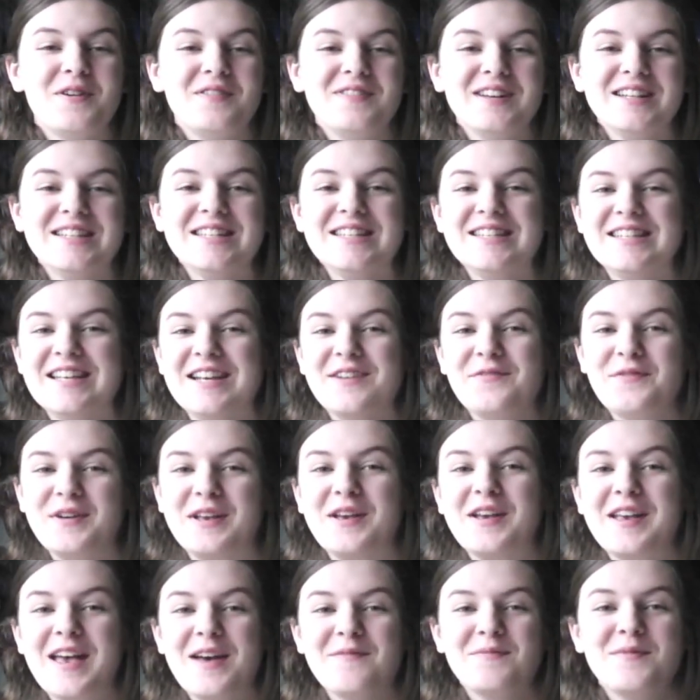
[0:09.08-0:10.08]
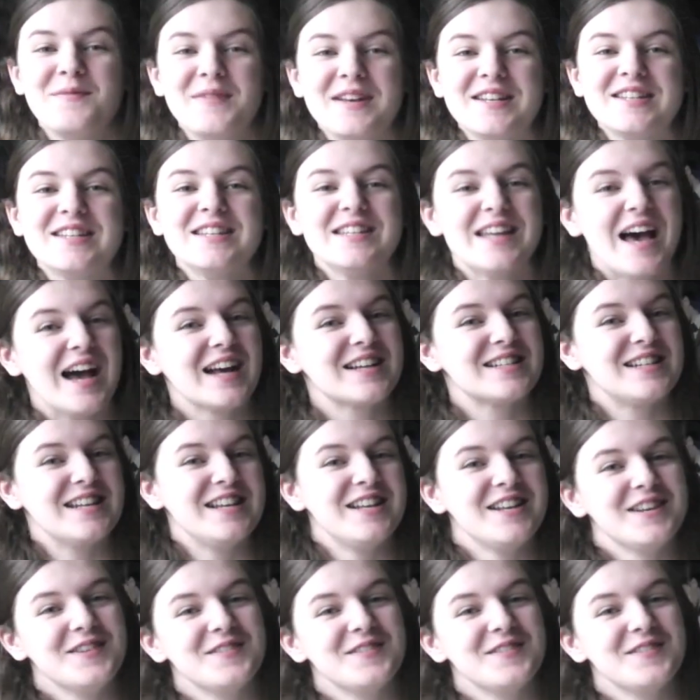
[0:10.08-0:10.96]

Moffat to see if we could get permission to actually